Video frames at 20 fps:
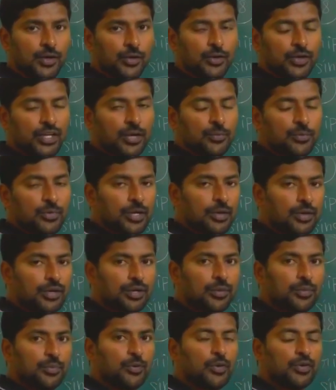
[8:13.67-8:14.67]
Okay,
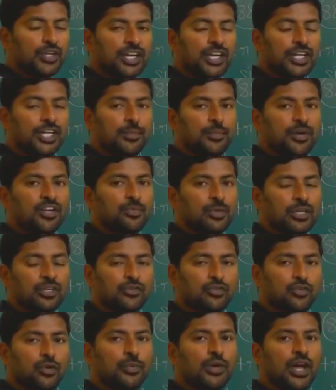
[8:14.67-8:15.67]
for proton NMR
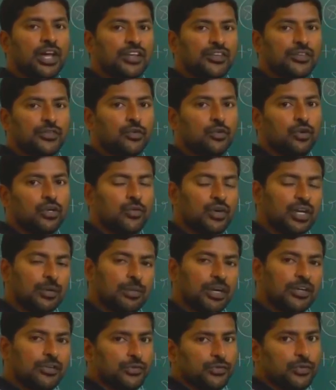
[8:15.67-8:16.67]
spectroscopy, I is equal to 1
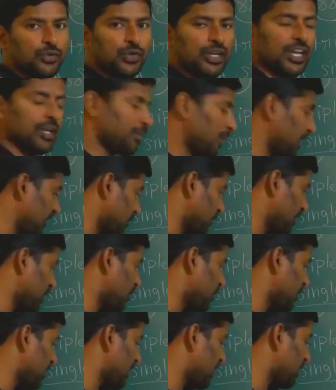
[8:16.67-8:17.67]
by 2, so n plus 1
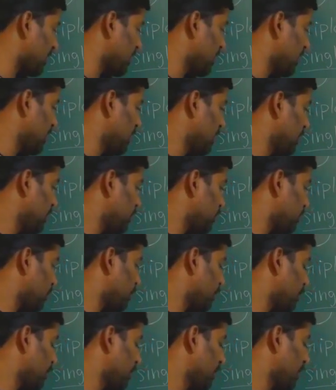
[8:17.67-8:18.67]
we will get.
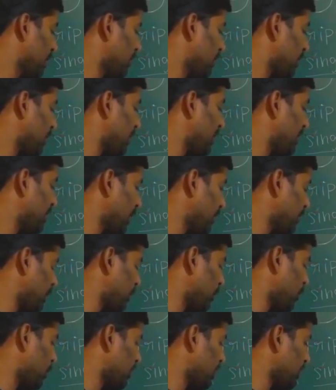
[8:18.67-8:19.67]
So for B type
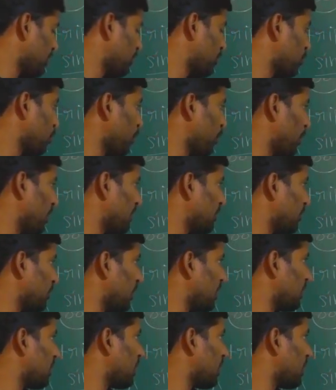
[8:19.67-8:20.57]
of protons, 2 plus 1,